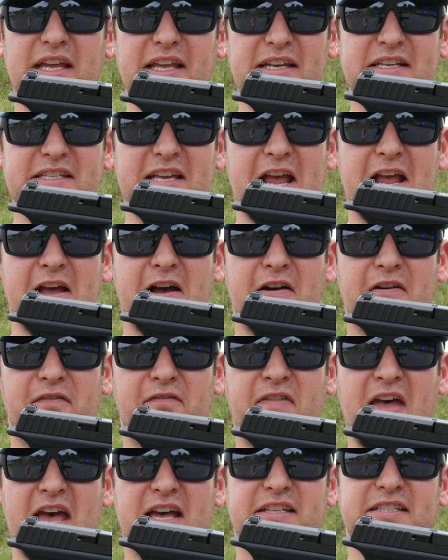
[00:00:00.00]
It is a
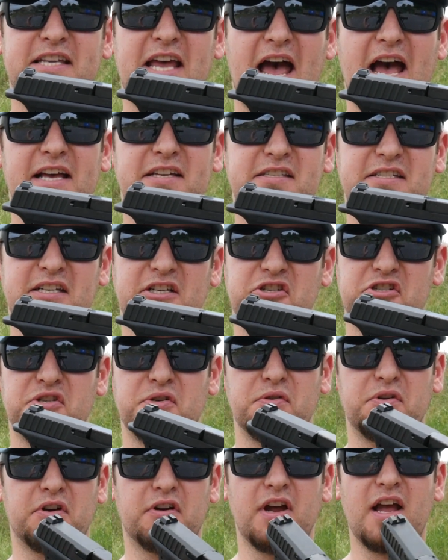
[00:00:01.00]
fantastic
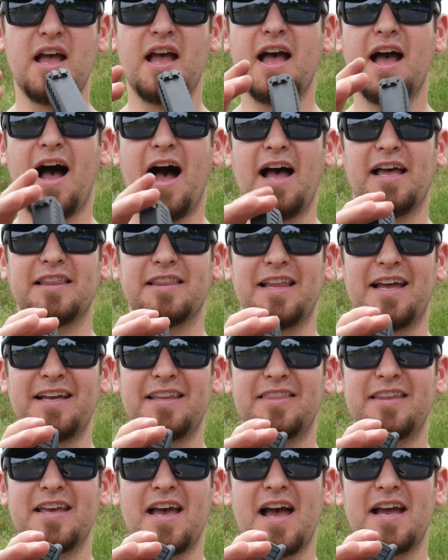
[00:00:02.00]
shooter. I
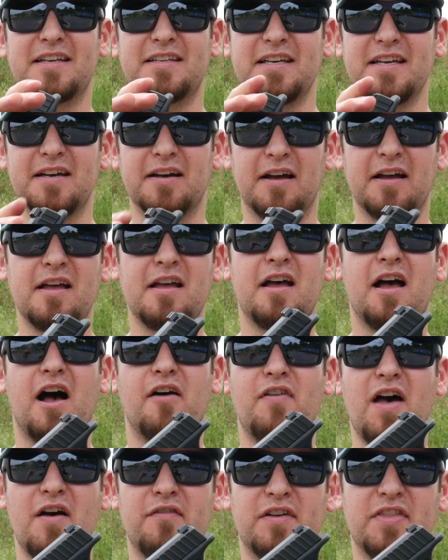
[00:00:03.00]
like the idea
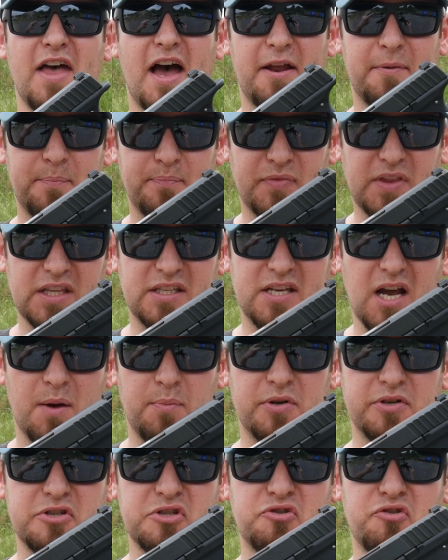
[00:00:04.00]
of having that
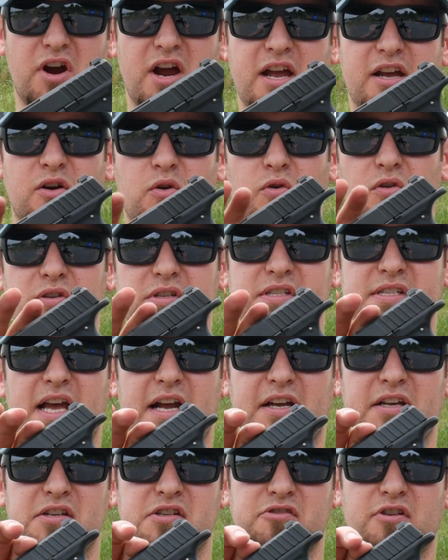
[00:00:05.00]
double strike or
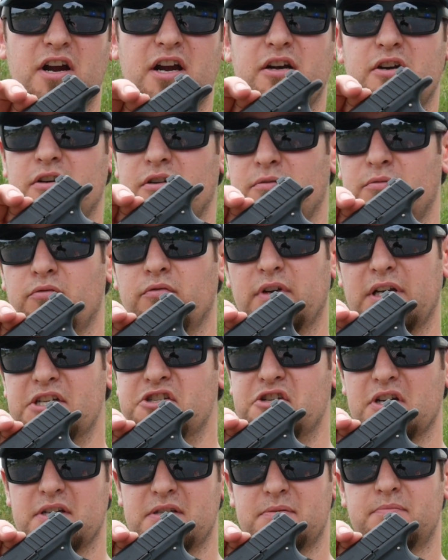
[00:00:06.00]
second strike, or
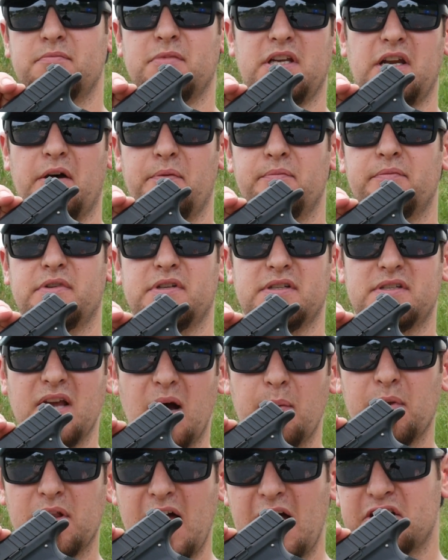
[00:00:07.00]
it's just,
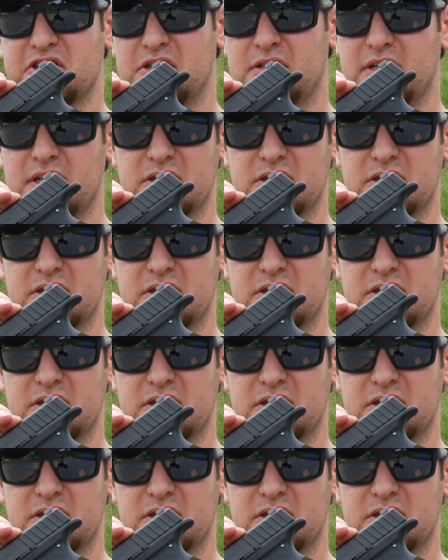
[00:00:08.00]
double action.